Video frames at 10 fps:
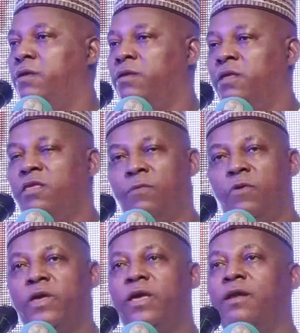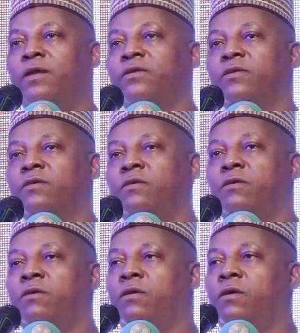The Chibok girls
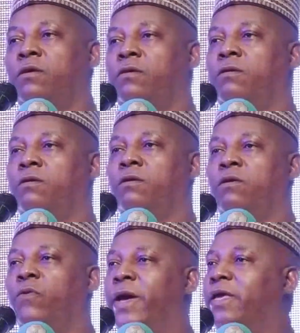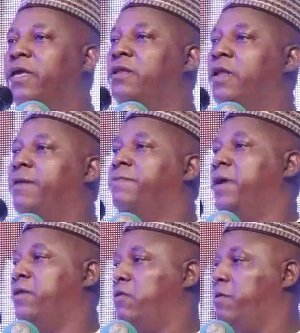were kidnapped
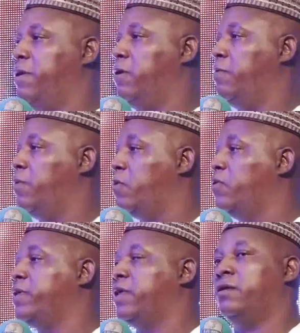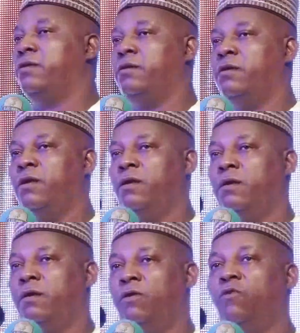by the governor of Borno State.
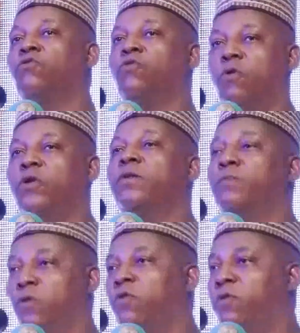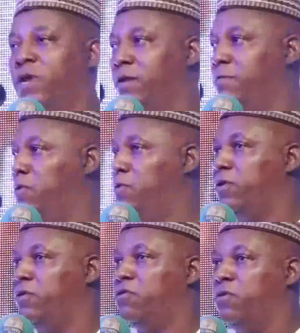He used to call it Borno, let me
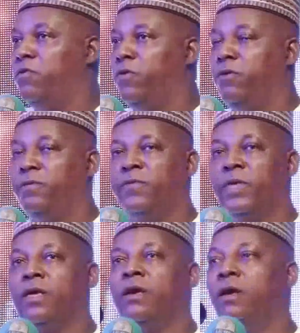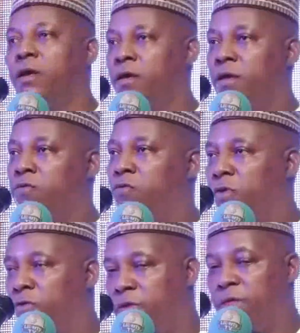use his own way of speaking.
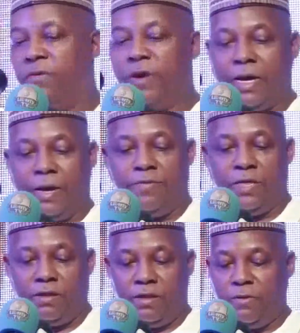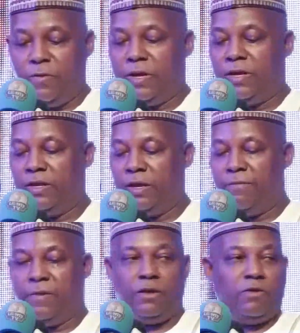They were captured, they were
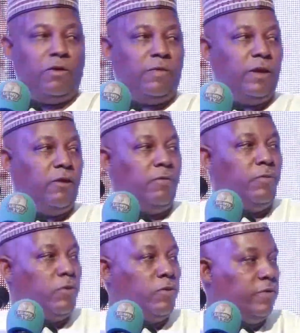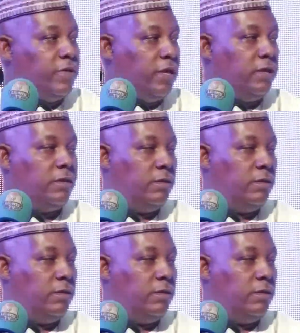kidnapped by the governor of Borno State,